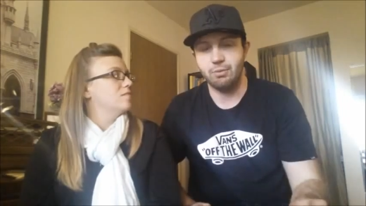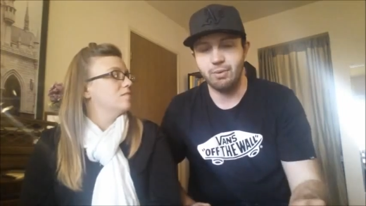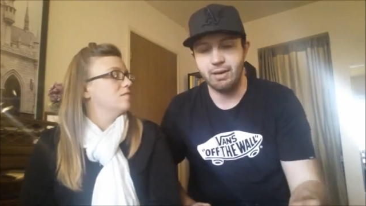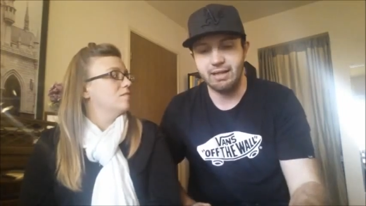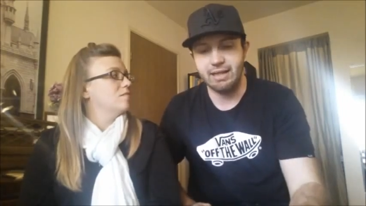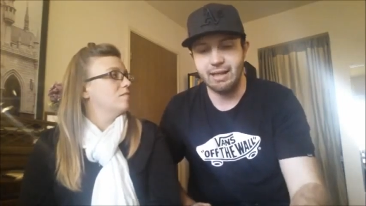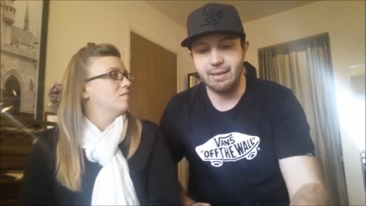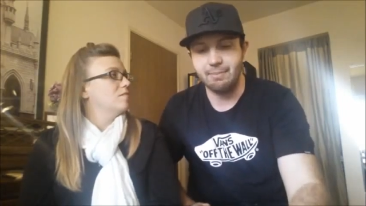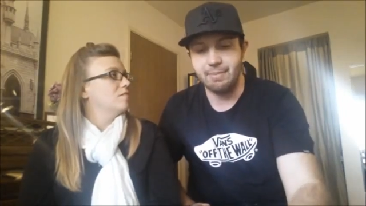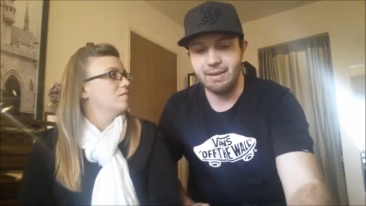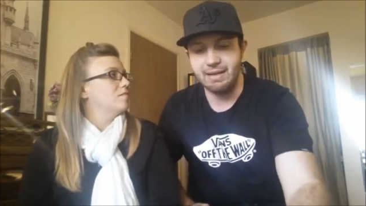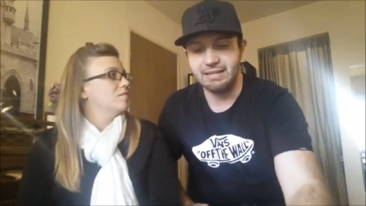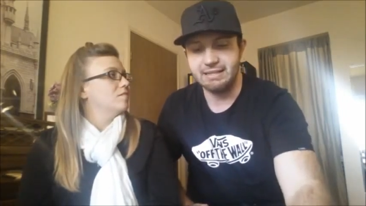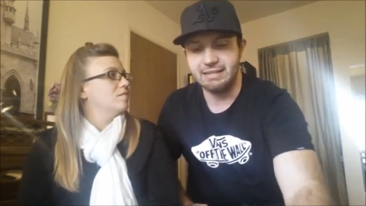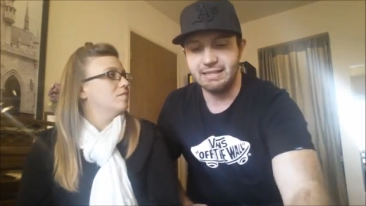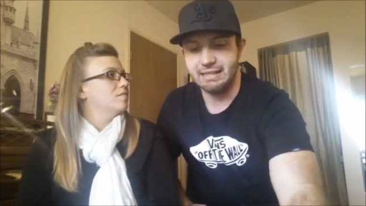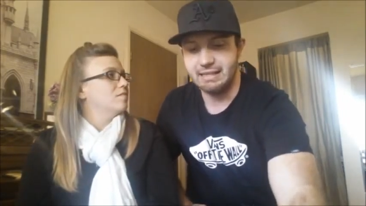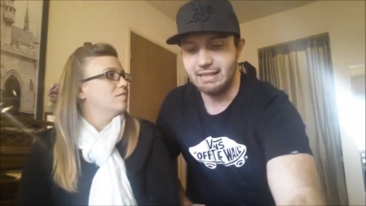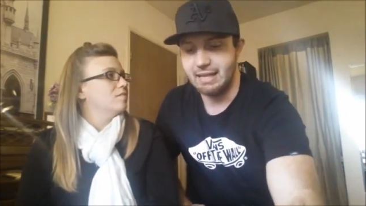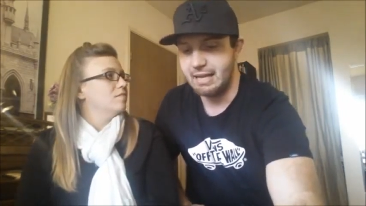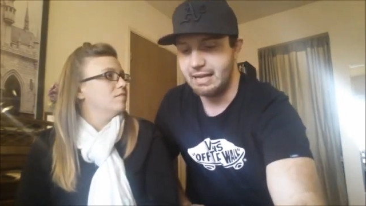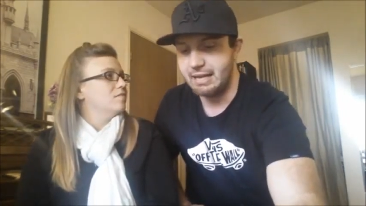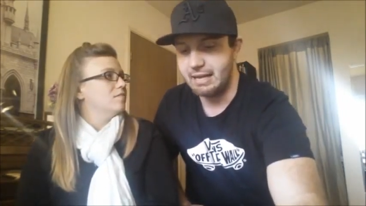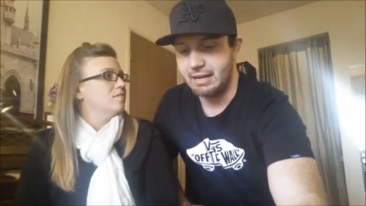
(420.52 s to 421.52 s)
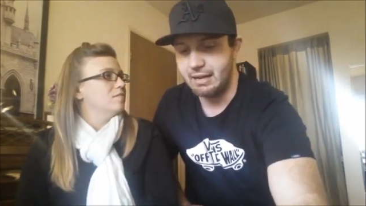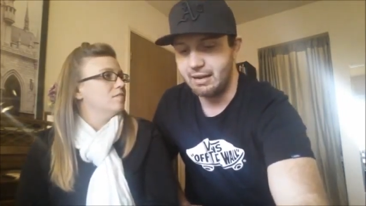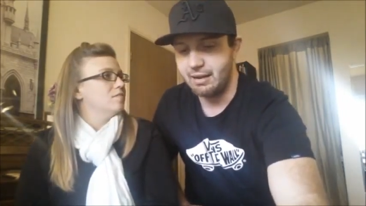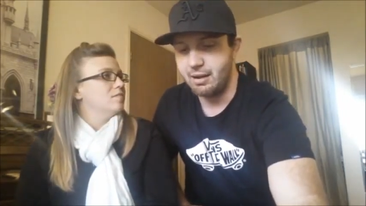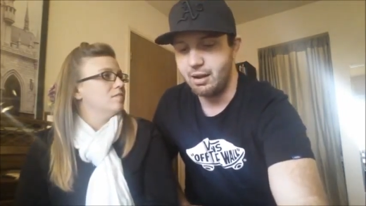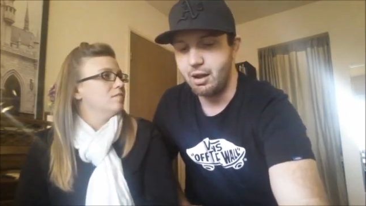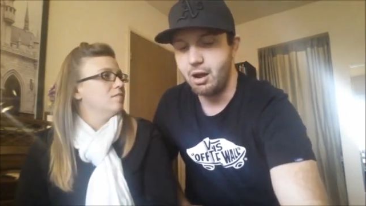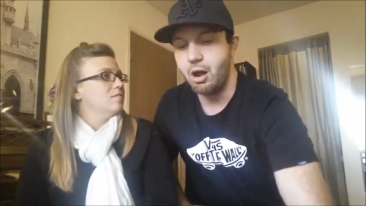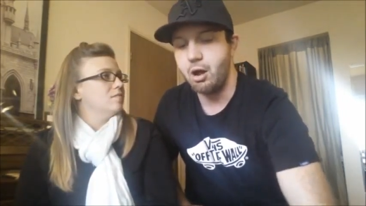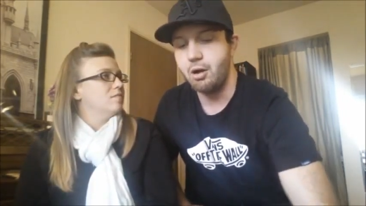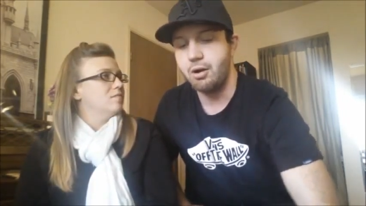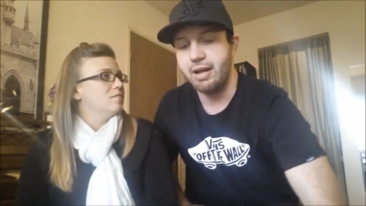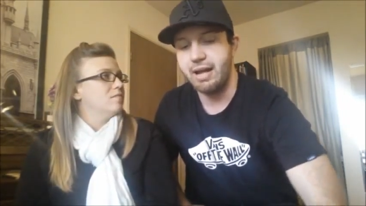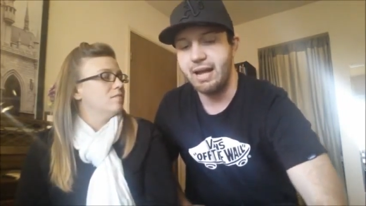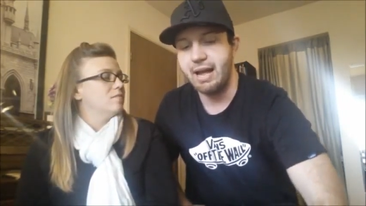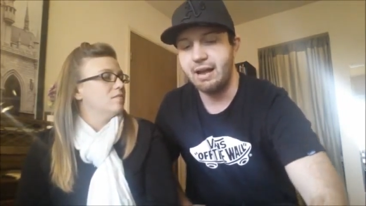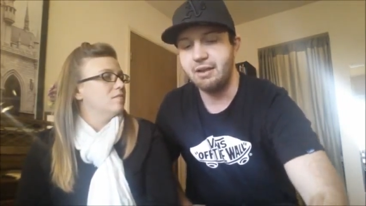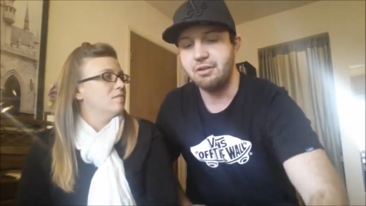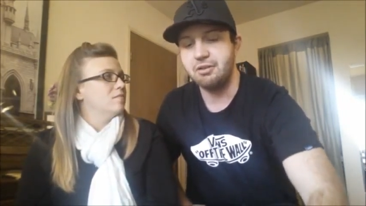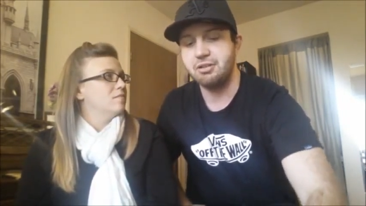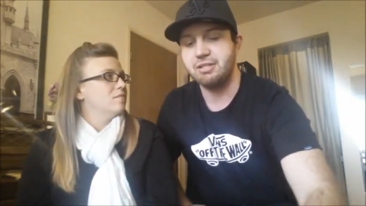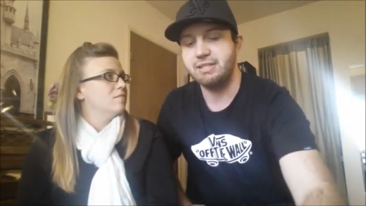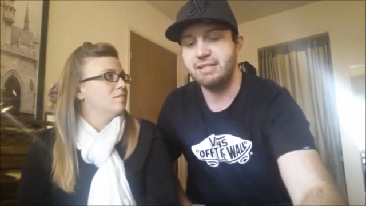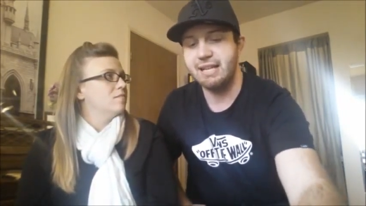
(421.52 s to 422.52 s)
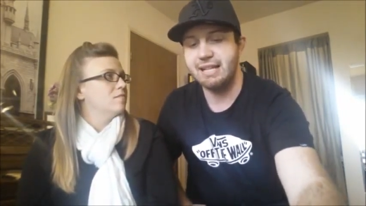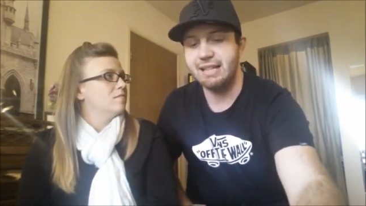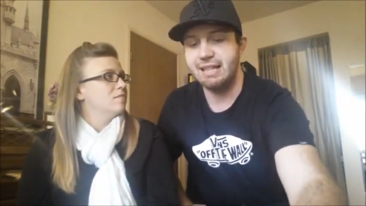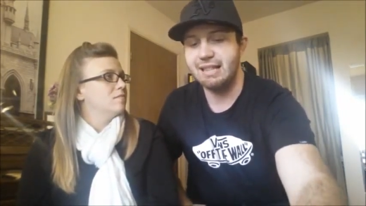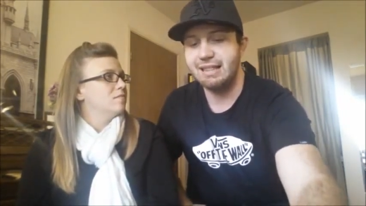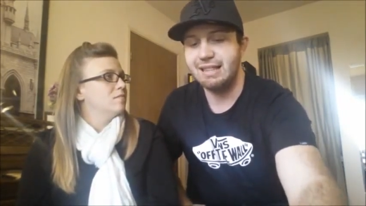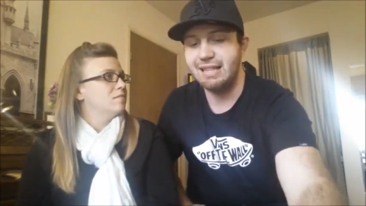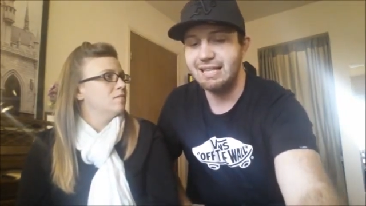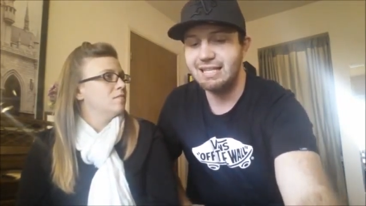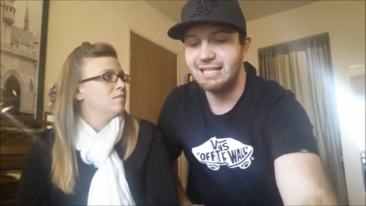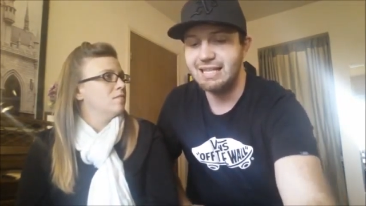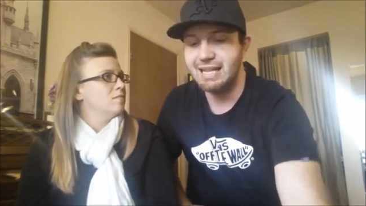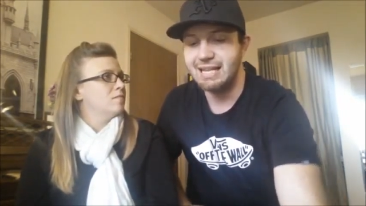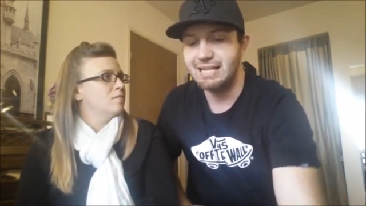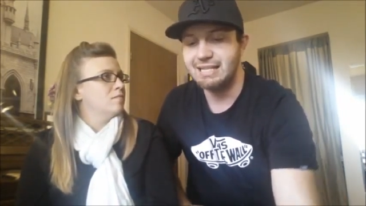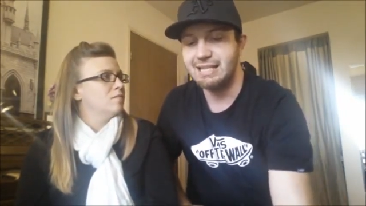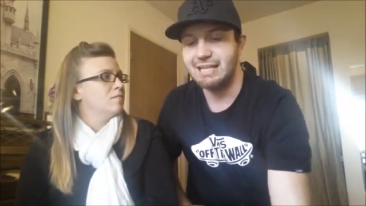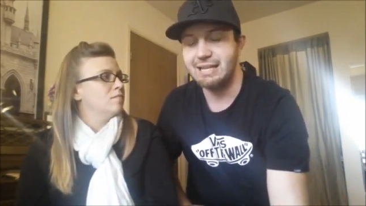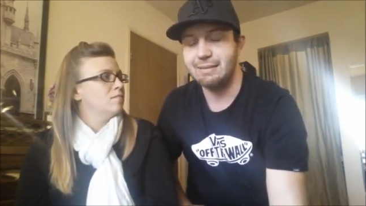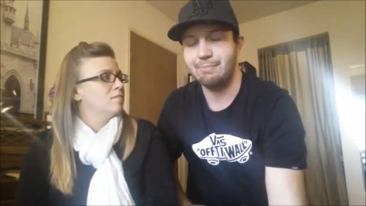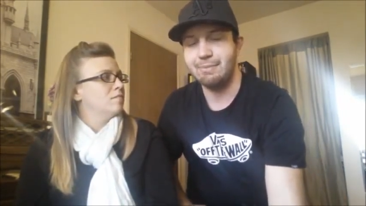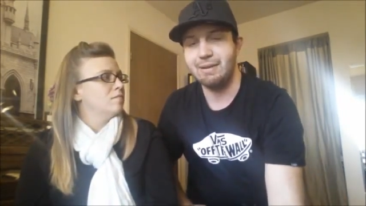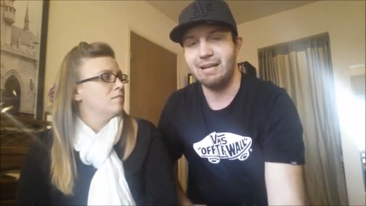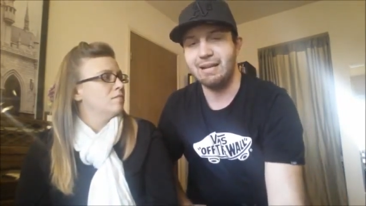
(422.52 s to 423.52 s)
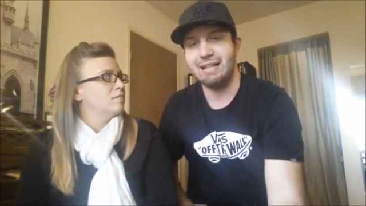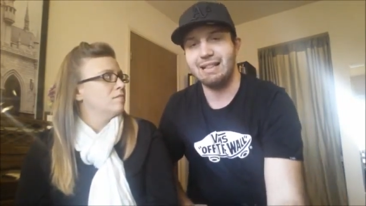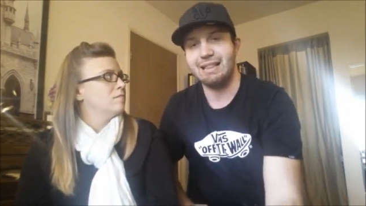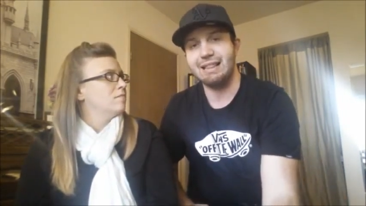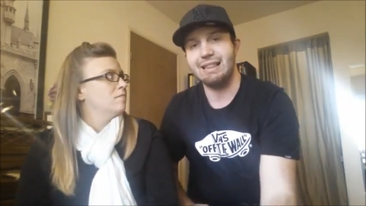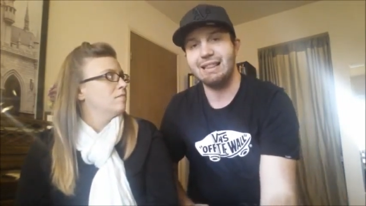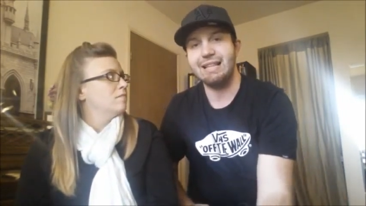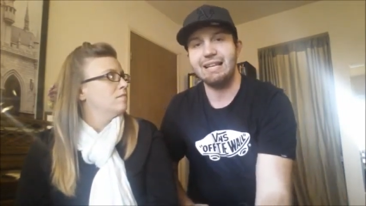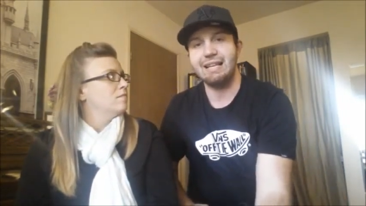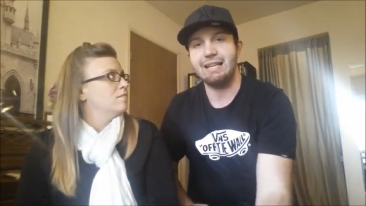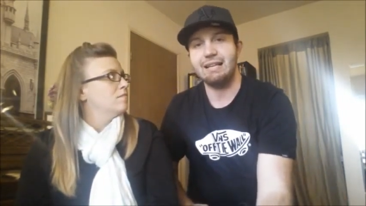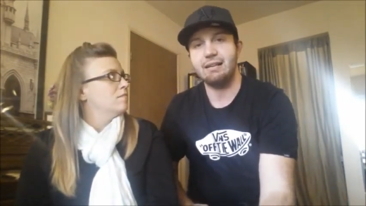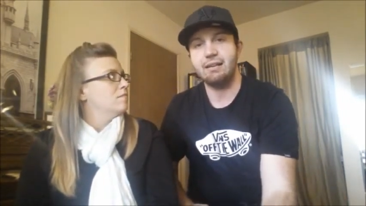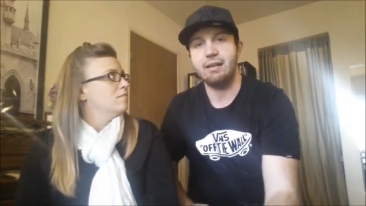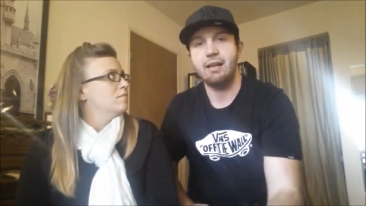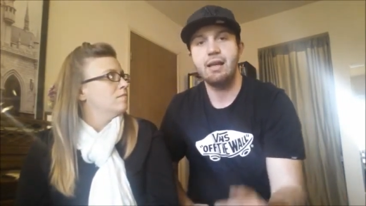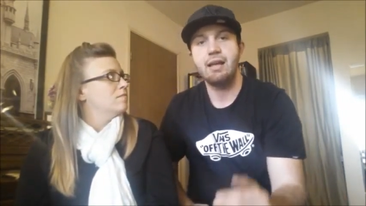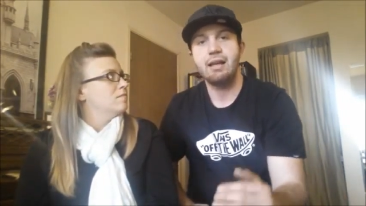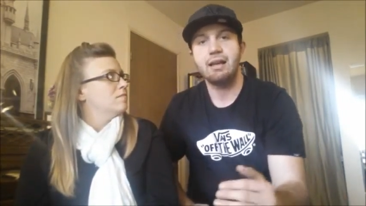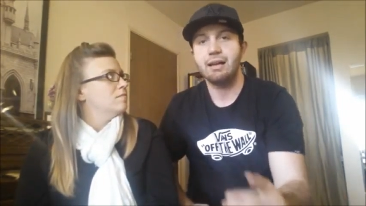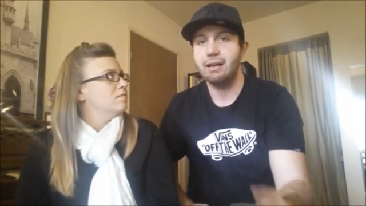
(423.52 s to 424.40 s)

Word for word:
Speaker 1: it in a way that makes it like okay, I understand that these things need to be cleaned